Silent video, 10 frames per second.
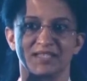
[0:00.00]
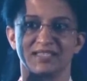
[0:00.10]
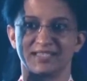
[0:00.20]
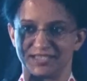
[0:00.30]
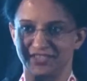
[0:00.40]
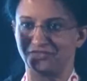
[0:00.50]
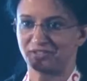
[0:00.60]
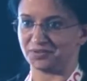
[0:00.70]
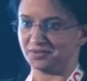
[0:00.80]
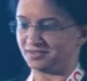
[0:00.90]
Just a
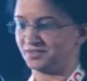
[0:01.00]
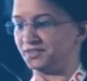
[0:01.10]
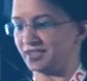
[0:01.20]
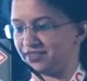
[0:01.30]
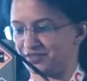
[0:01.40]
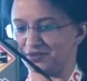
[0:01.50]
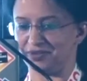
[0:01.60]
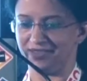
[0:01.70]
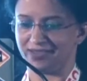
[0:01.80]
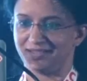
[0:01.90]
few. Oh, that's
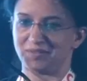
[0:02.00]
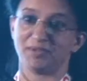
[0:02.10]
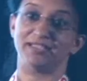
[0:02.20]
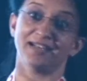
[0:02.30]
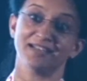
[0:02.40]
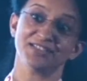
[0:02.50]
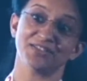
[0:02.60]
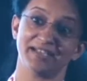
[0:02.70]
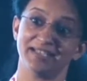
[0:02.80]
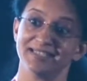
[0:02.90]
good. But the answer
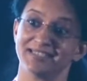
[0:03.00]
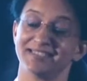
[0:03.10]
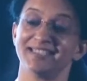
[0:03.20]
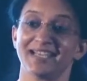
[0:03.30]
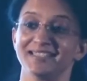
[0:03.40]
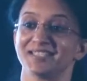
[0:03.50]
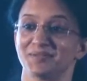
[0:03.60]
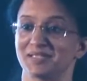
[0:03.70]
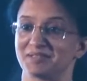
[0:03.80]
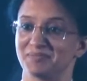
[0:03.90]
is yes, it
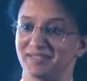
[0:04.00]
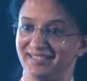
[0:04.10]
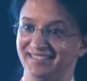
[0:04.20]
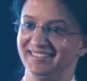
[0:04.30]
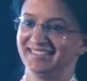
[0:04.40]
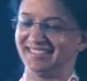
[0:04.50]
will compile.